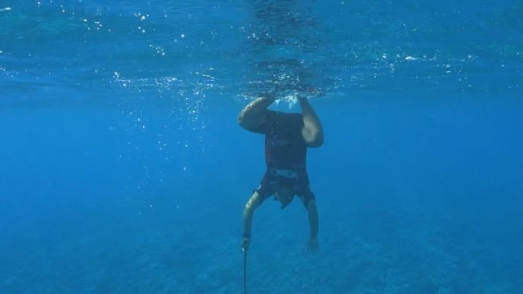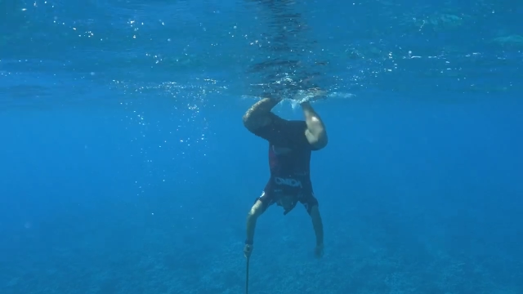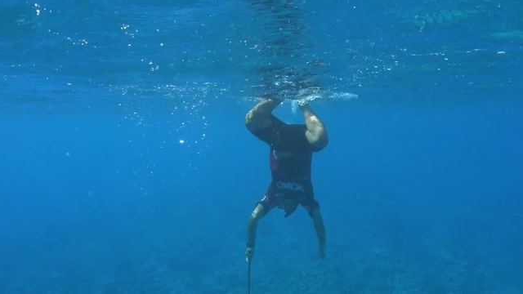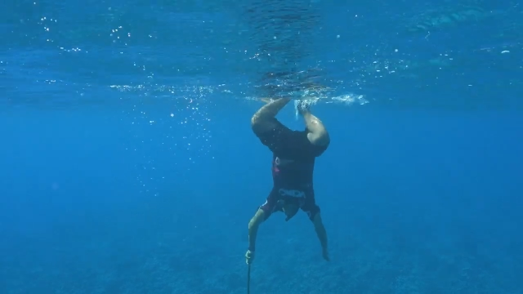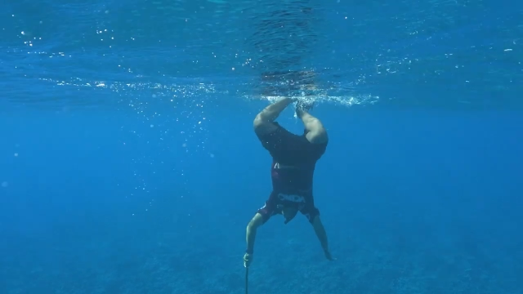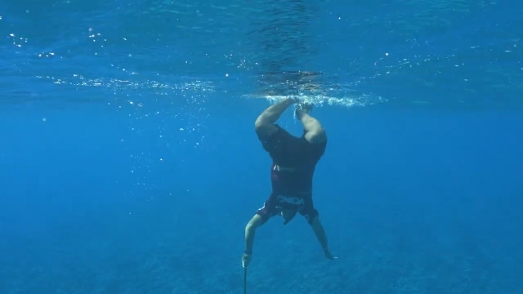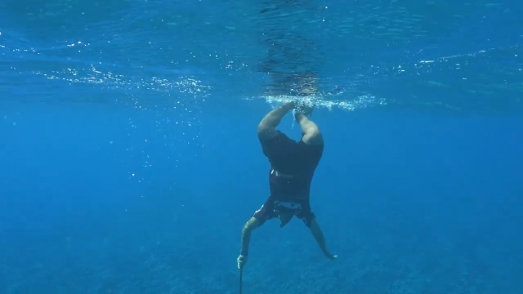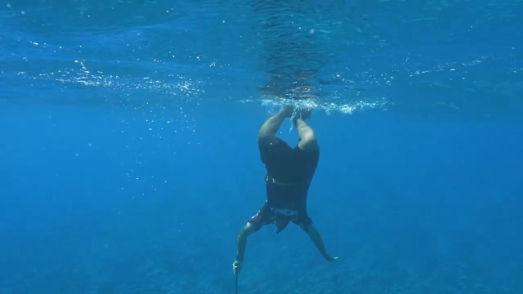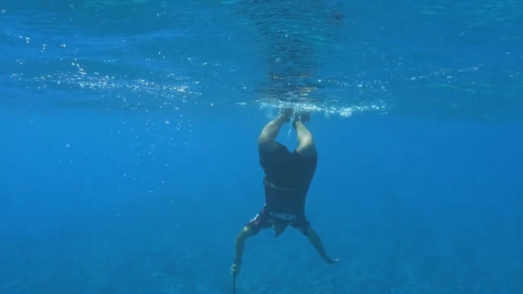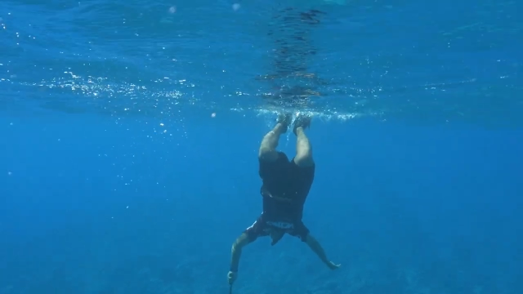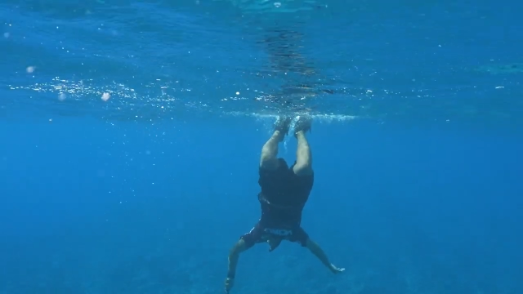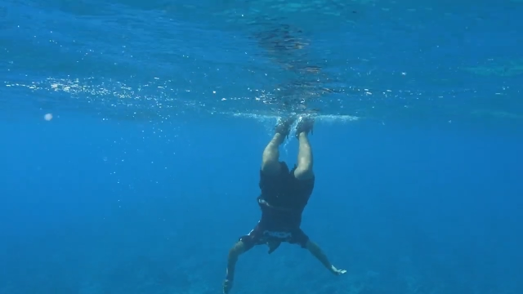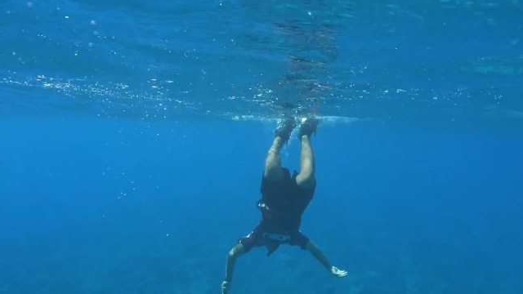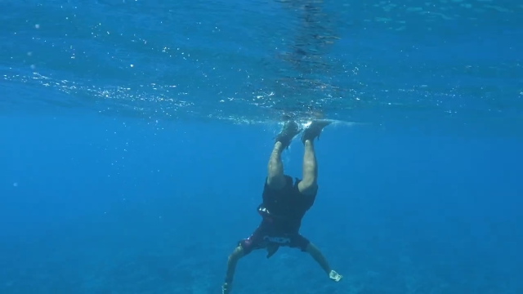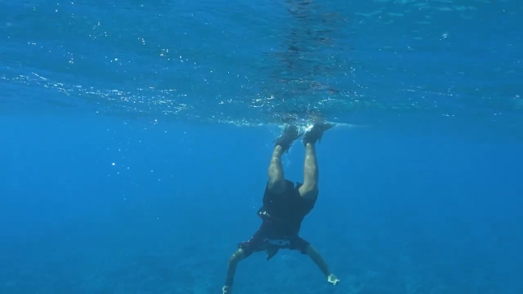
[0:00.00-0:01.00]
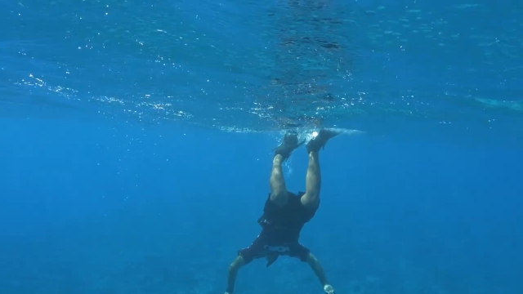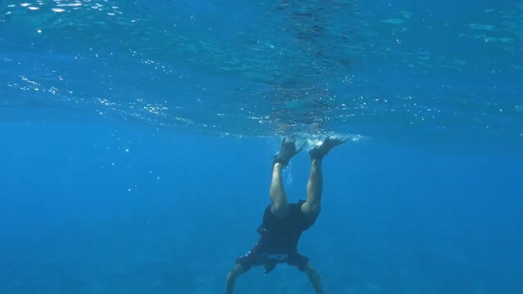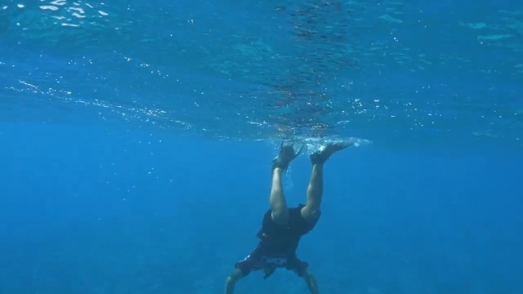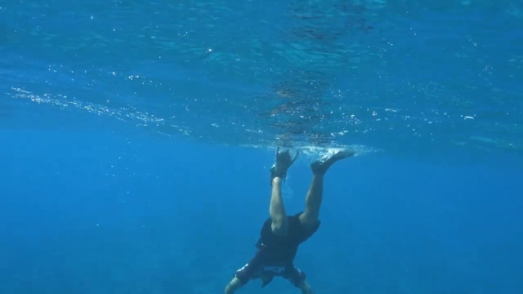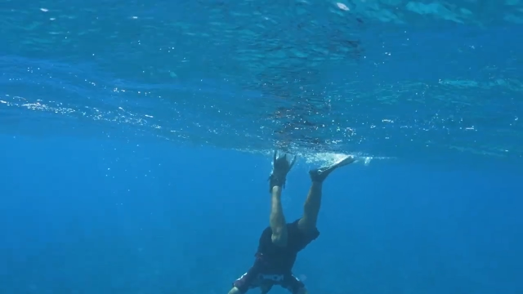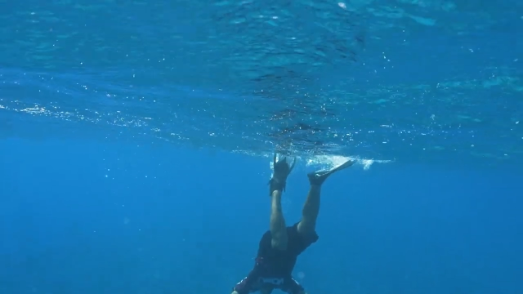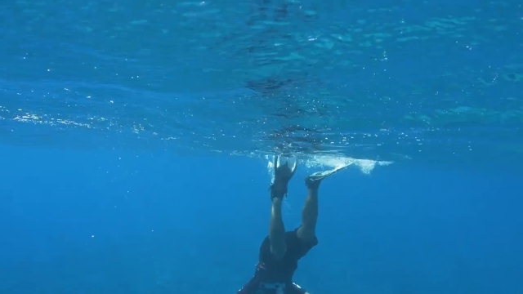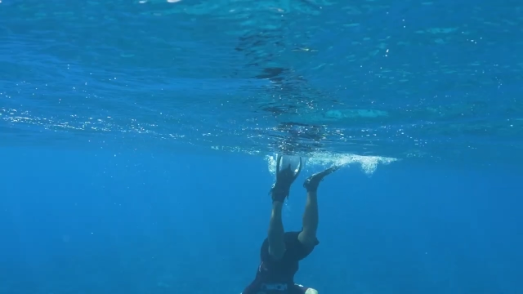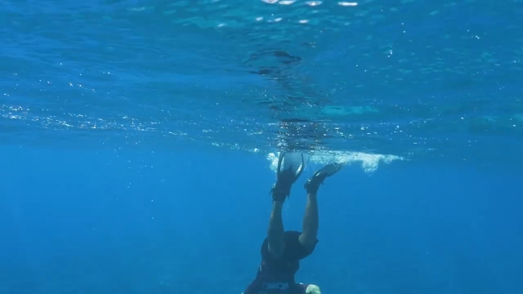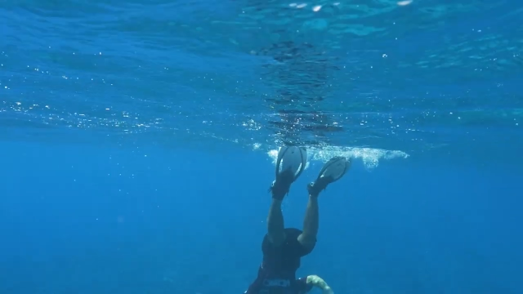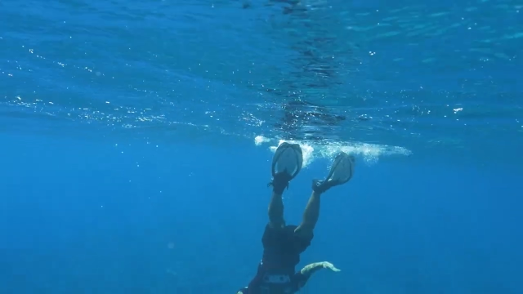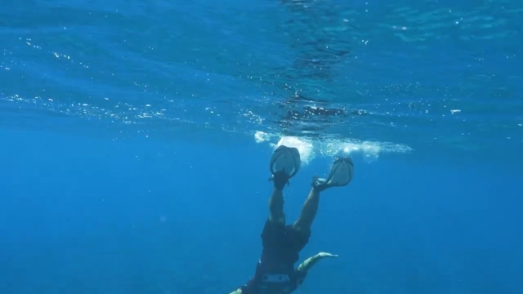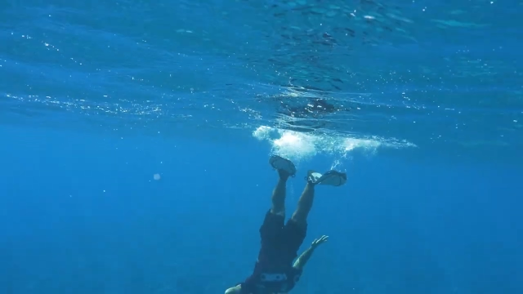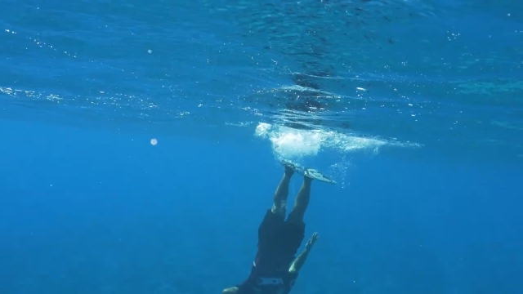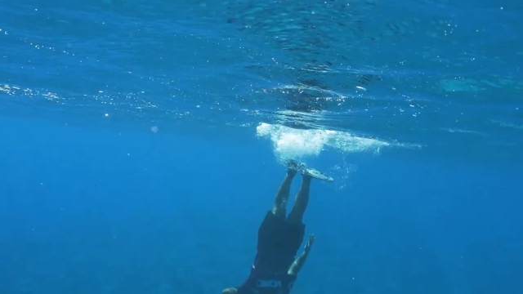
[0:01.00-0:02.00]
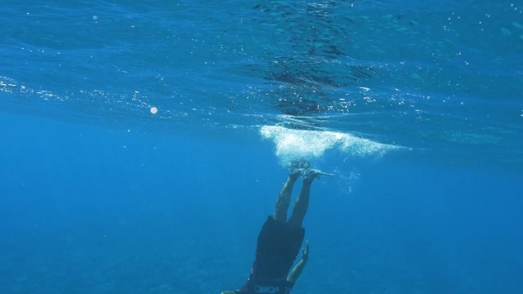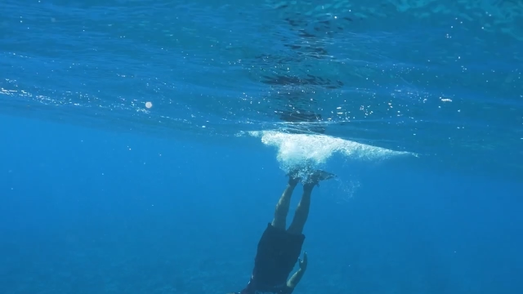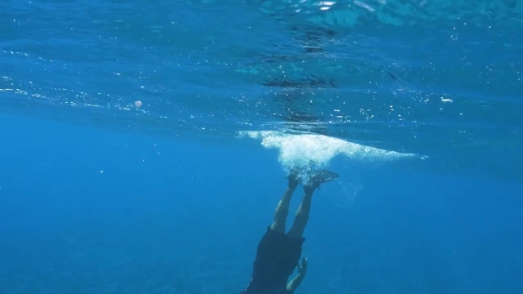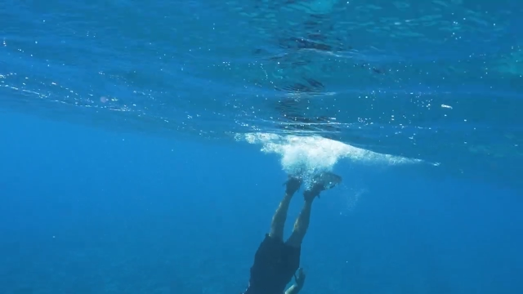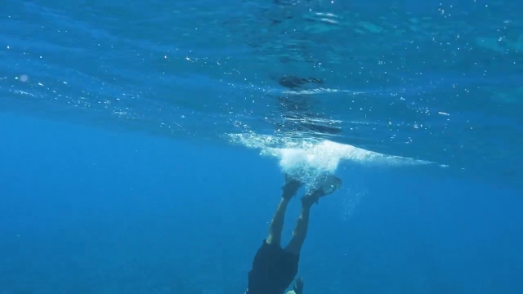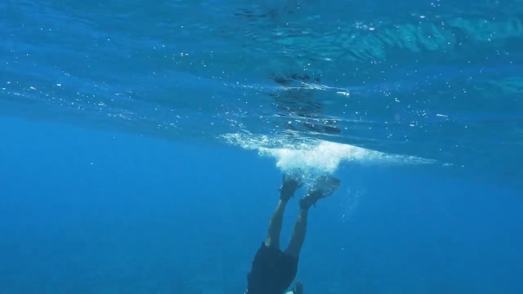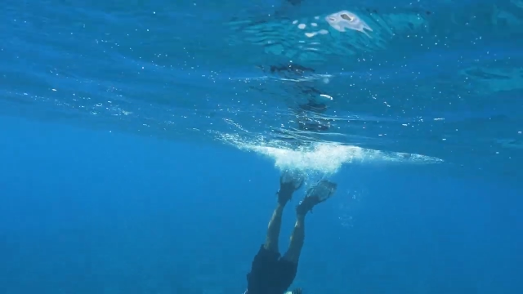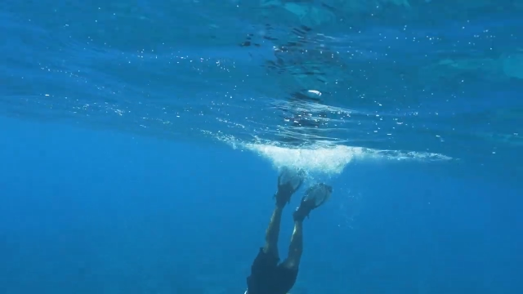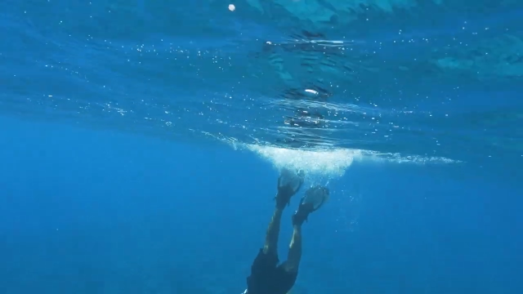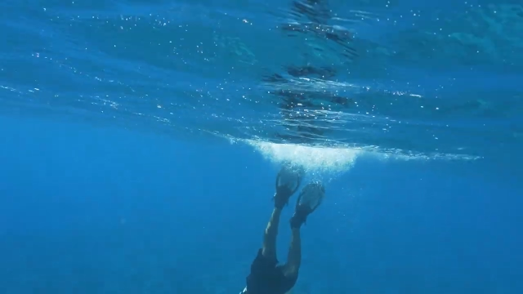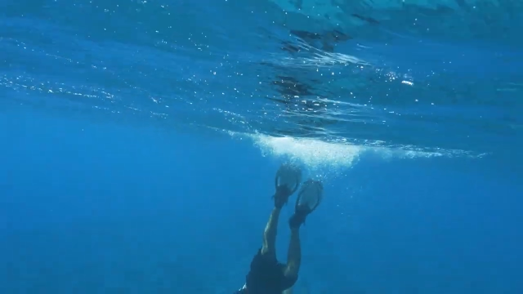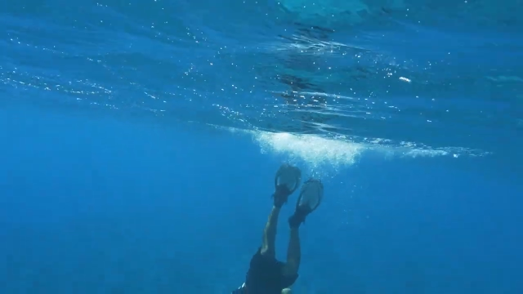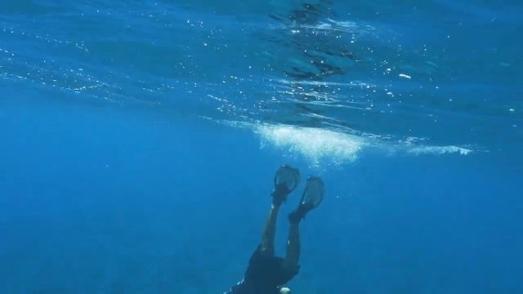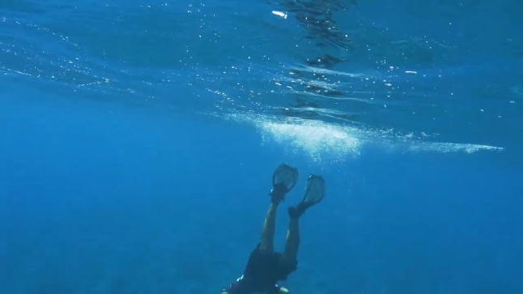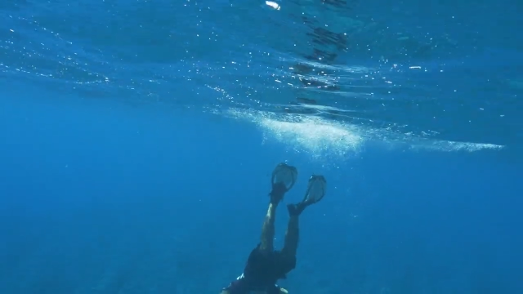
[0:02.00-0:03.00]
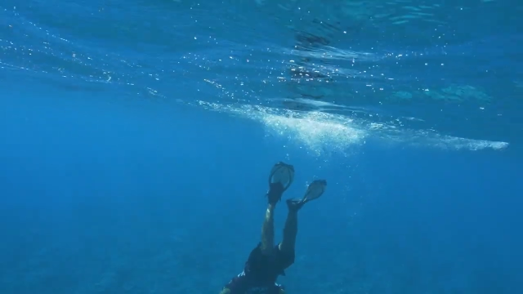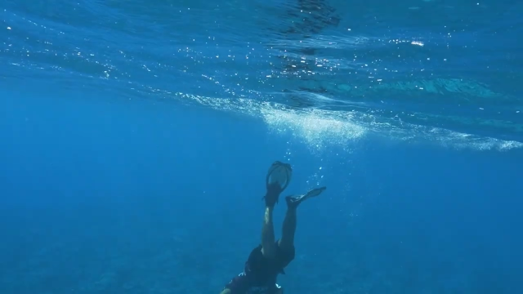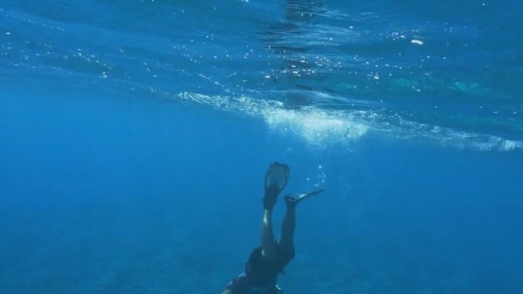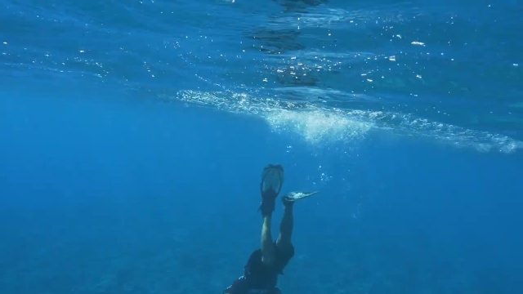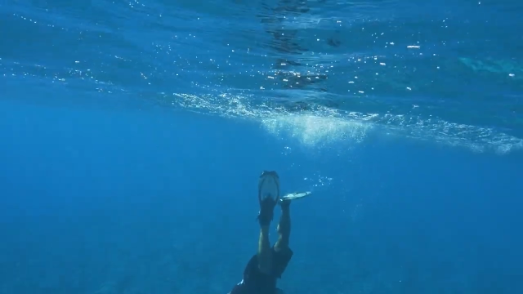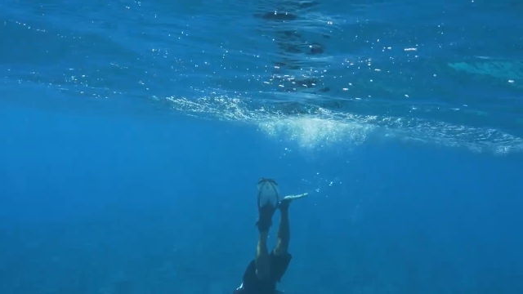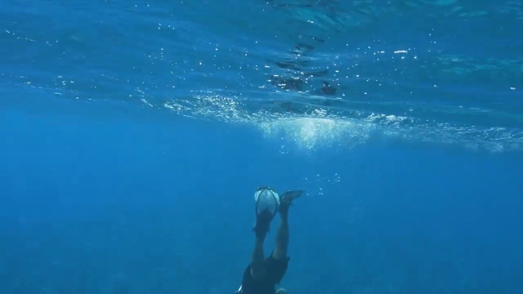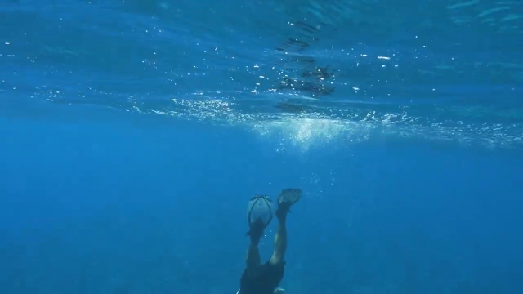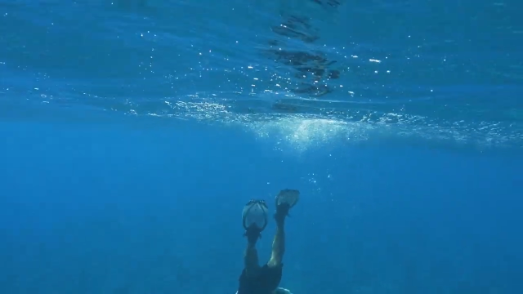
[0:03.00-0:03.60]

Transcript: Nobody's mouth can be seen.